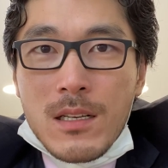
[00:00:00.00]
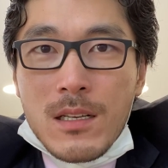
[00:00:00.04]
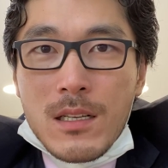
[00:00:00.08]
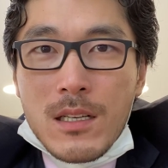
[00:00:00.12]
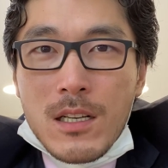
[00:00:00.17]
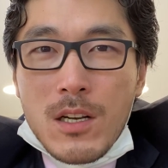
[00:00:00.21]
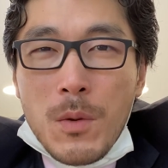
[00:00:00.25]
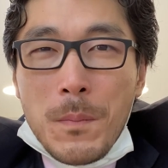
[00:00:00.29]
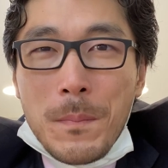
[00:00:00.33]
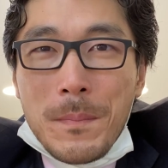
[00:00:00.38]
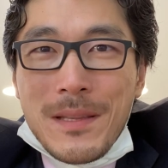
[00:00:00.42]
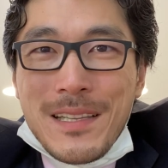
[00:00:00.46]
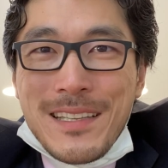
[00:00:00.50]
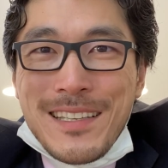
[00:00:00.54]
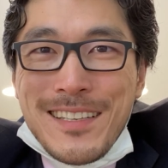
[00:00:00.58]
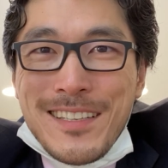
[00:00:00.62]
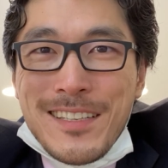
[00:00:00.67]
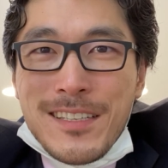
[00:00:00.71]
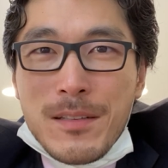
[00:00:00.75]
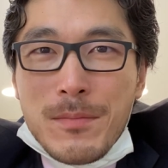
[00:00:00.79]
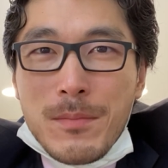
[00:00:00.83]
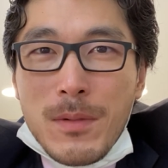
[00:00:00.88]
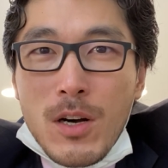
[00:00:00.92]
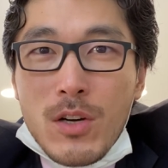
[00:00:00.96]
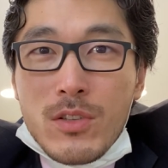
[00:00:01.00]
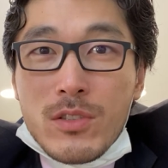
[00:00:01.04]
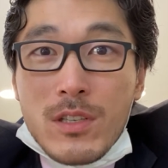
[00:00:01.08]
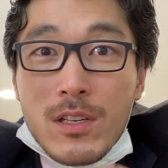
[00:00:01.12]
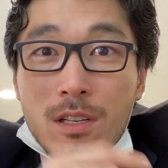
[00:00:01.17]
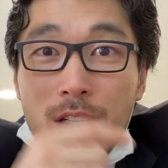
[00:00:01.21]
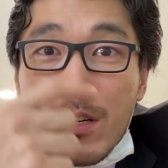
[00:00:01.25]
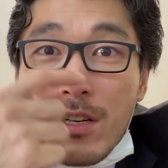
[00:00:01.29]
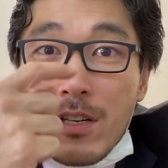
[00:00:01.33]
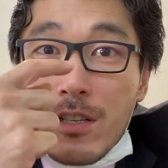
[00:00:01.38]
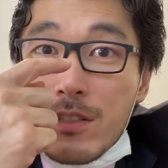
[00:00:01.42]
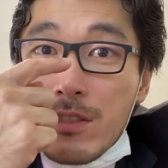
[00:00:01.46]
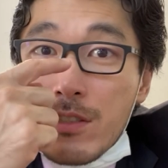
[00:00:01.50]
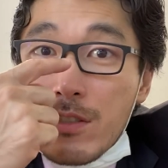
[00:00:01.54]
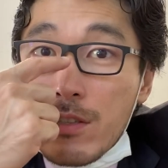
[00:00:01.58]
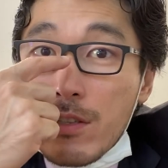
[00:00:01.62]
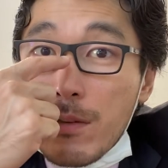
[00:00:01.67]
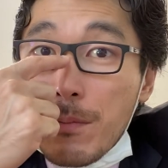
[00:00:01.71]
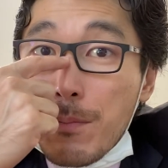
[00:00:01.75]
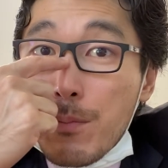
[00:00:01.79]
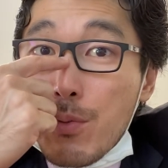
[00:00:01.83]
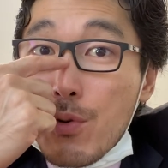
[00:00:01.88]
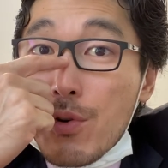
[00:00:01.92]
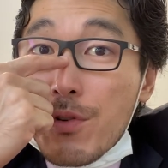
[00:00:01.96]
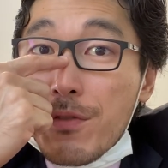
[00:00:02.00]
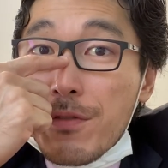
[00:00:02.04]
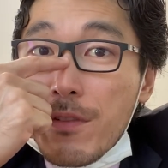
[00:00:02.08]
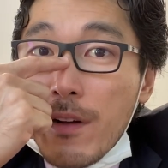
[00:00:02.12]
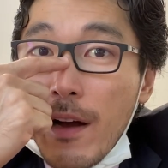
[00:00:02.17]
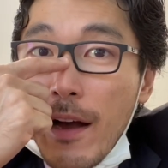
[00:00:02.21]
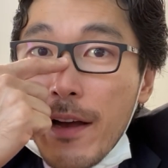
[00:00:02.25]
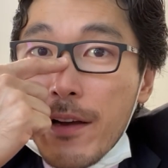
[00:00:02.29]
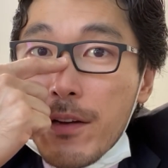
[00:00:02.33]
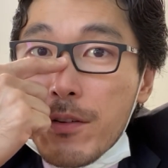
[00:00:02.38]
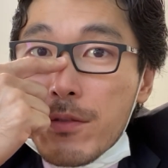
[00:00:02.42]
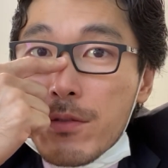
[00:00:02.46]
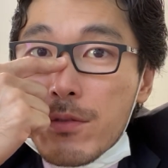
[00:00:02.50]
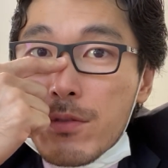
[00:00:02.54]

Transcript: complaining about her profile.